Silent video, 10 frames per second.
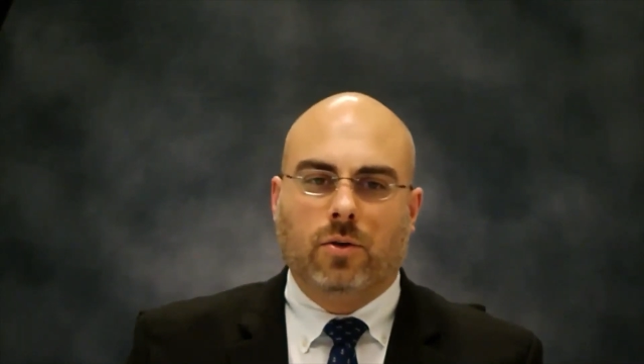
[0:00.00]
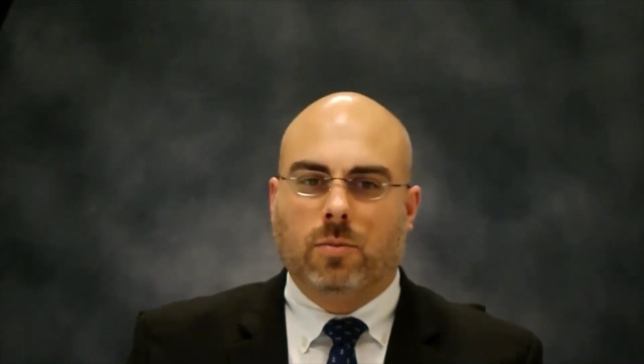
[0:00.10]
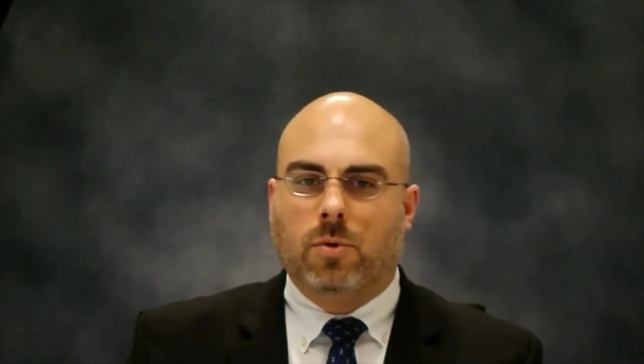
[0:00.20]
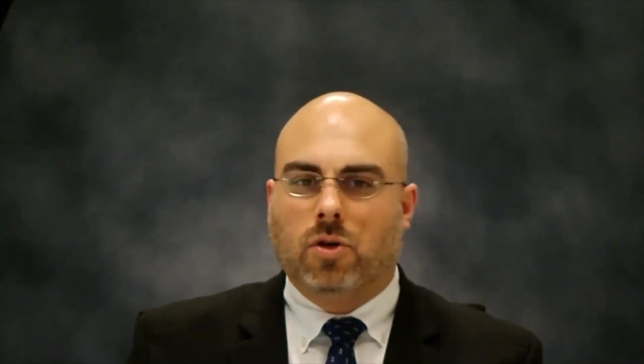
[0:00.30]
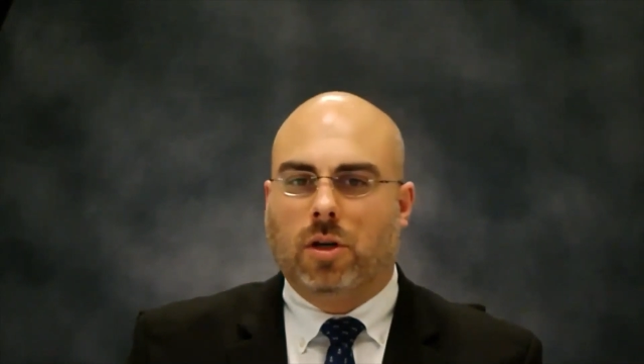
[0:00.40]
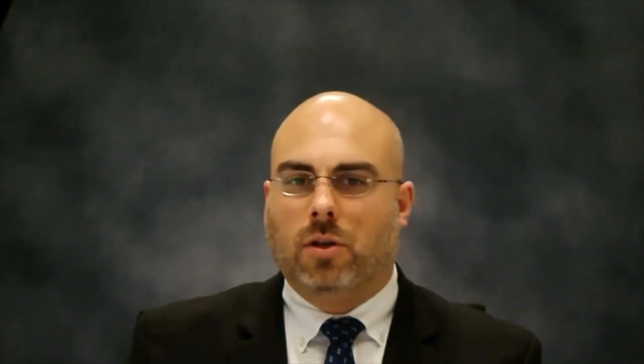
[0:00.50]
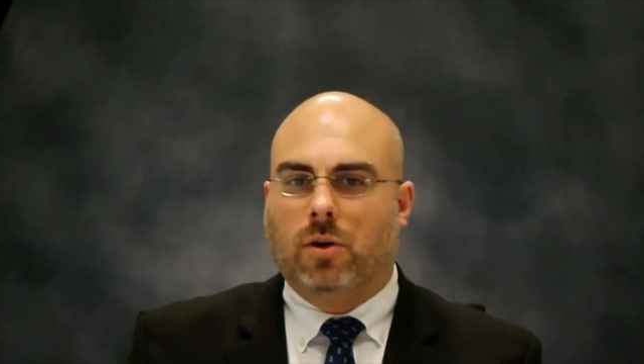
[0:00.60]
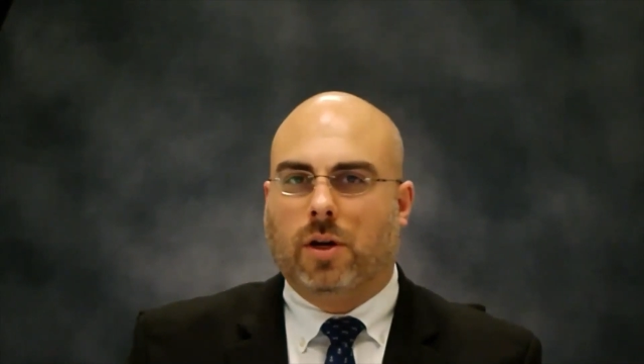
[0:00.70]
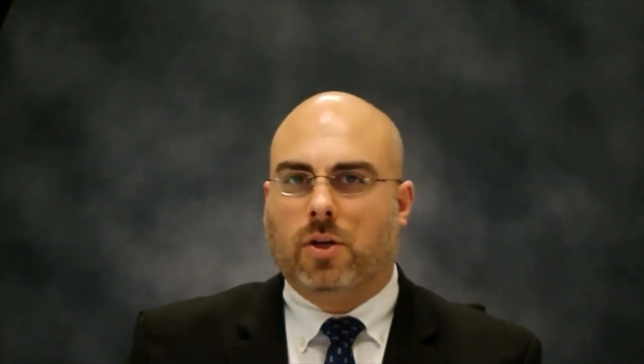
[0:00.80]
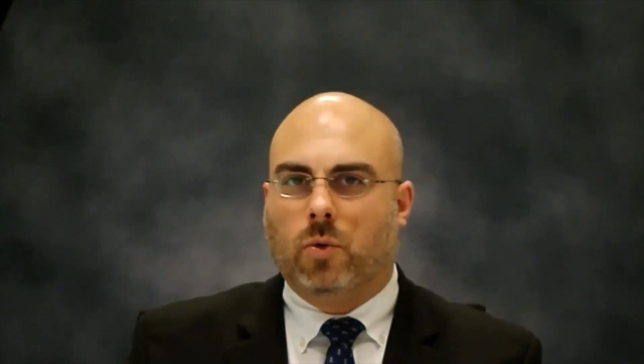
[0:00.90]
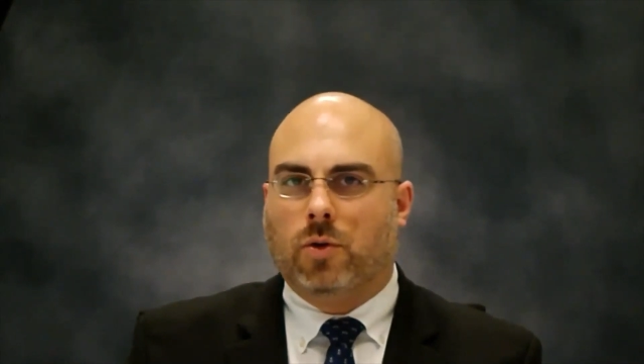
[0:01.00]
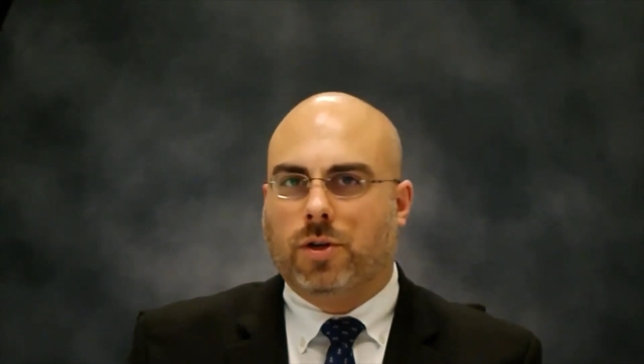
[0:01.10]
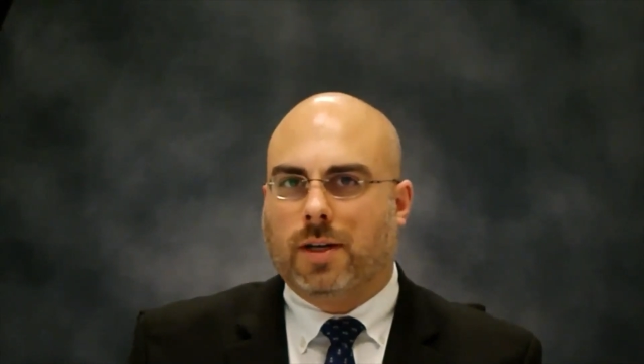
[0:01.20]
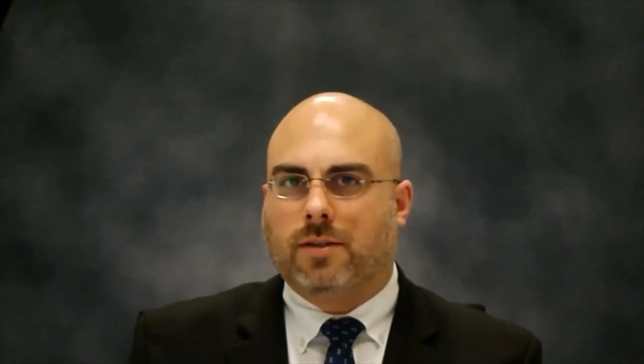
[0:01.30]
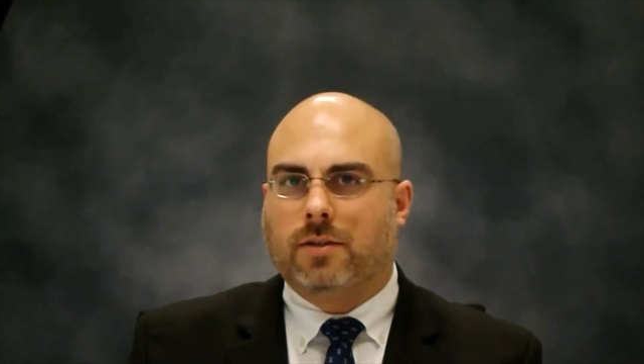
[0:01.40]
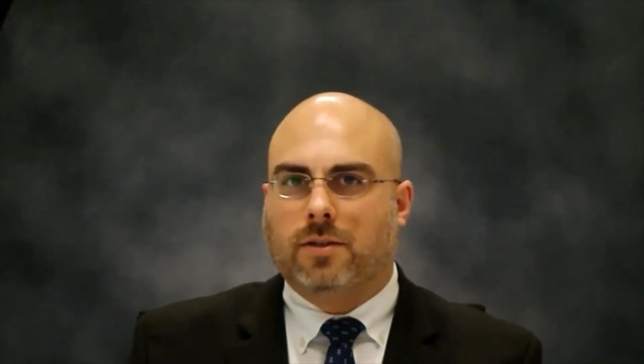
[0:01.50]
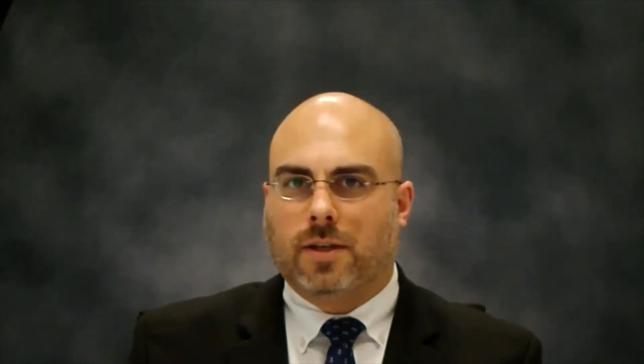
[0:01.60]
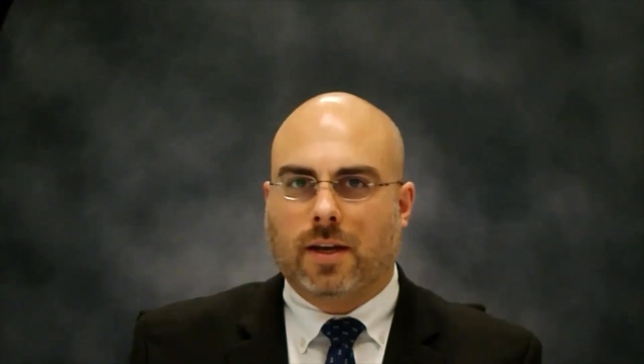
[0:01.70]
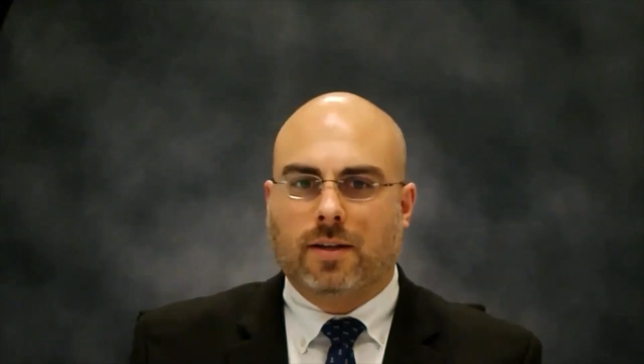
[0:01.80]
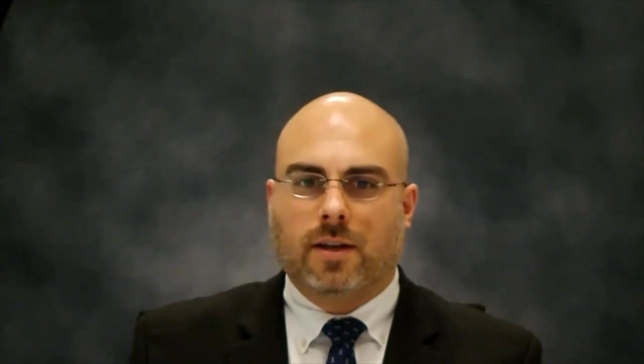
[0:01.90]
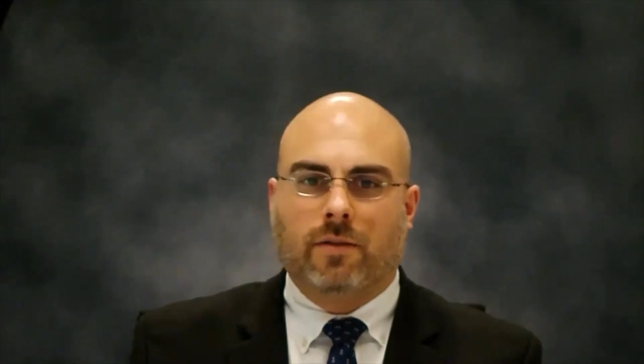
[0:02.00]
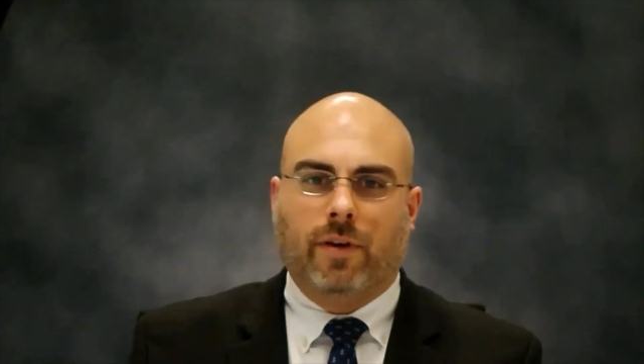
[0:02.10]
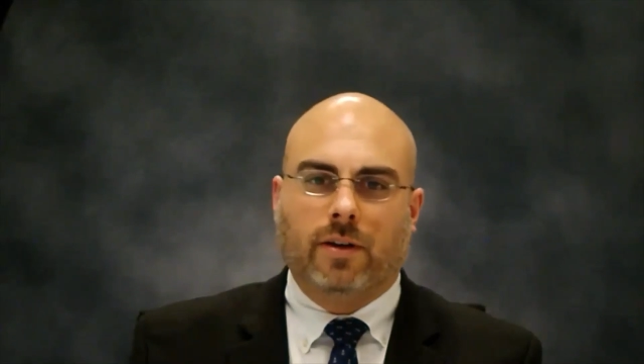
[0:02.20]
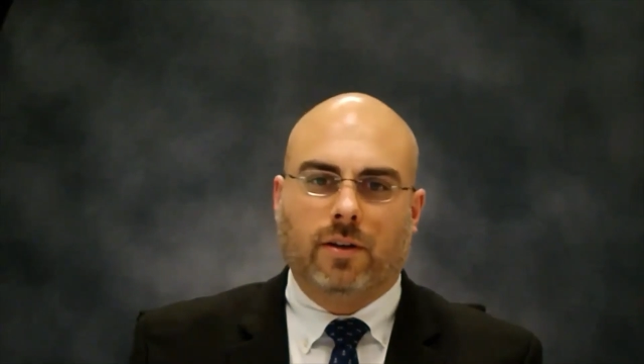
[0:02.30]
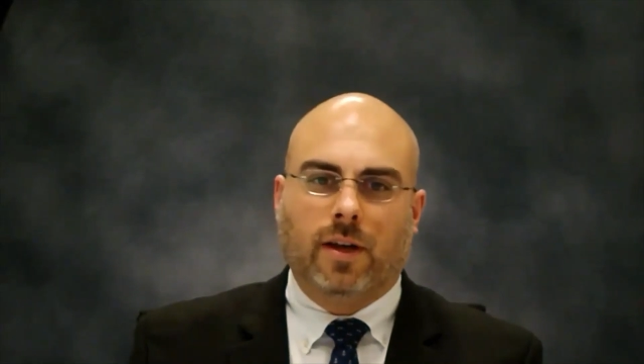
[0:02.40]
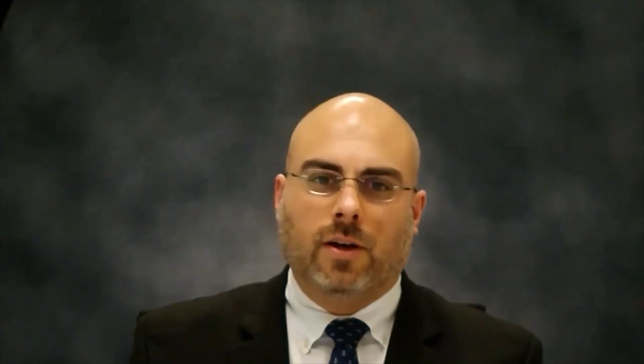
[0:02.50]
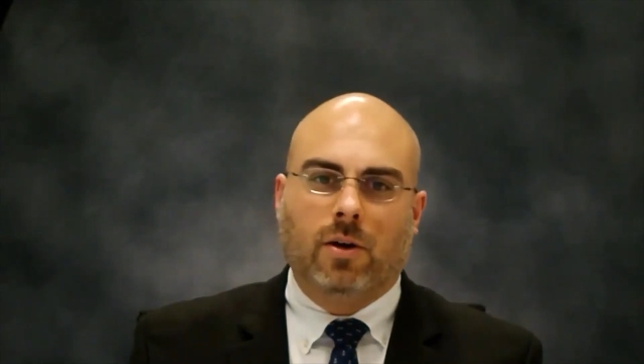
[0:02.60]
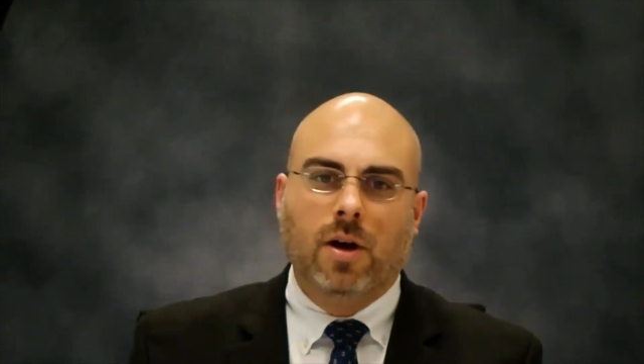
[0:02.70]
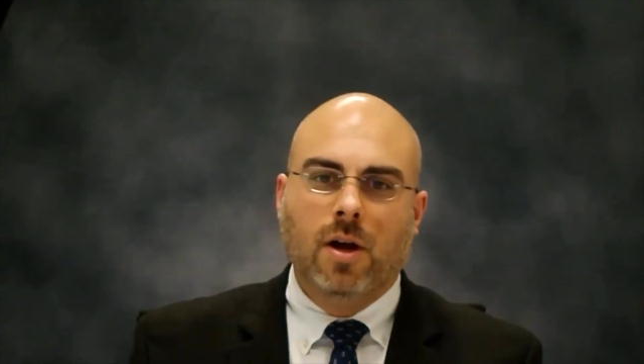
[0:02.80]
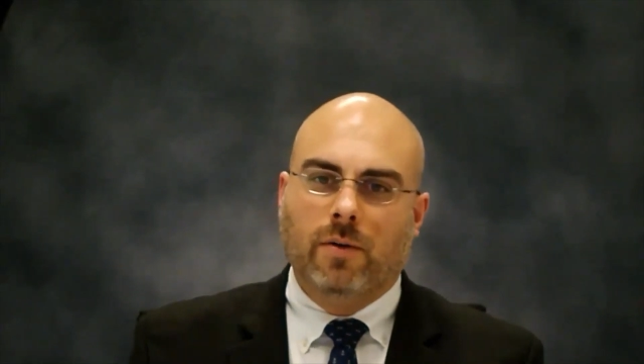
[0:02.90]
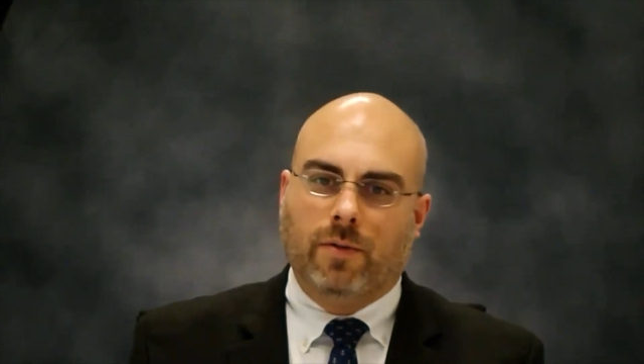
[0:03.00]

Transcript: using machine learning to adjust settings on a ventilator